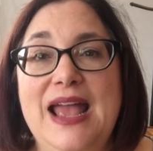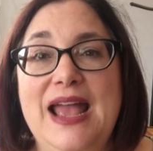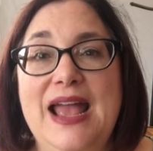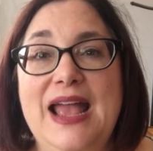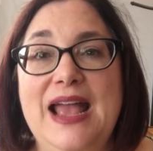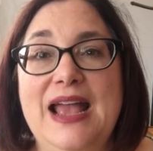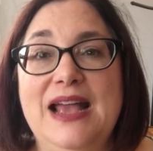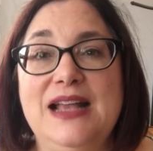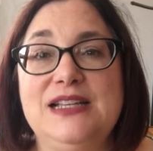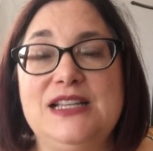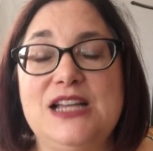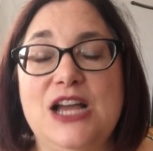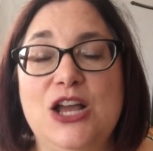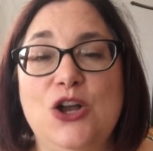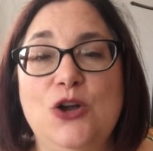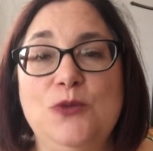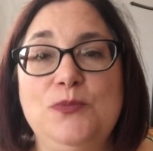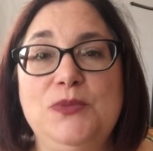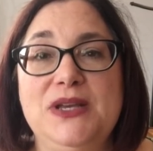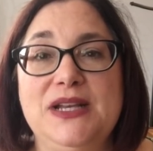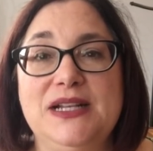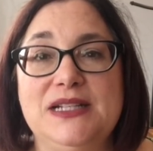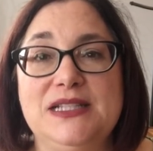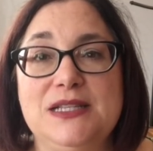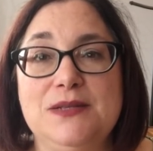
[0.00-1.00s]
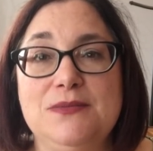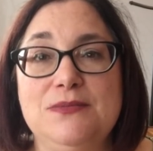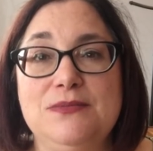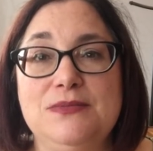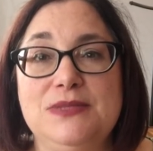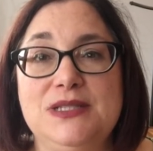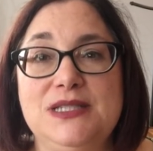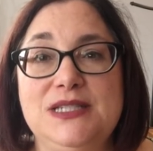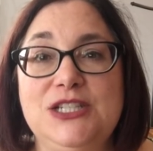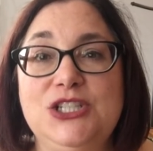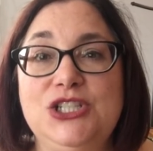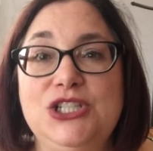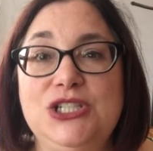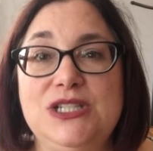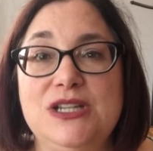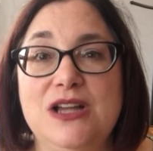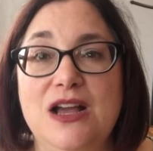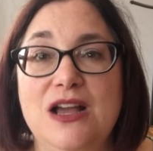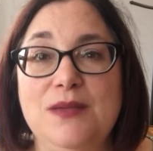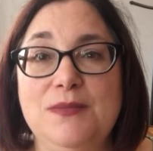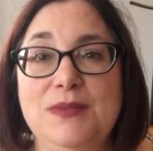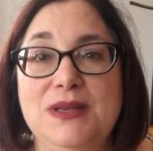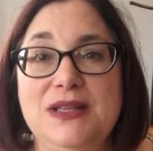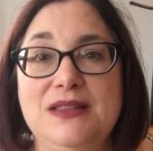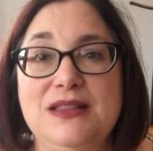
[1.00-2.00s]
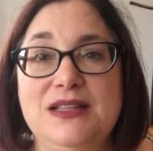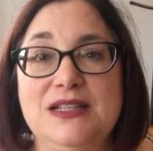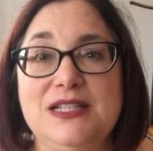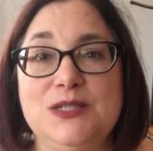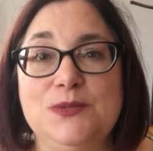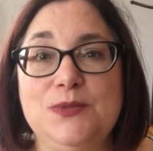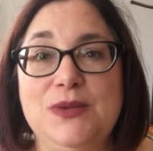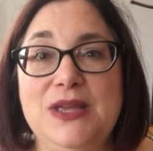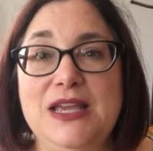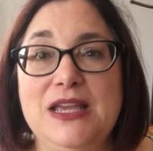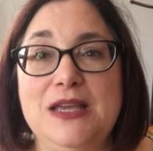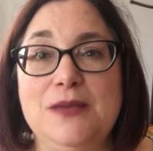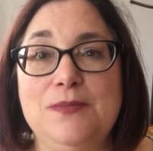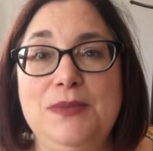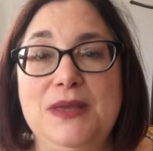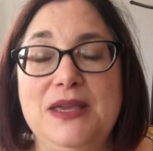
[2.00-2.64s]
And I hope you get some stitchy time in this week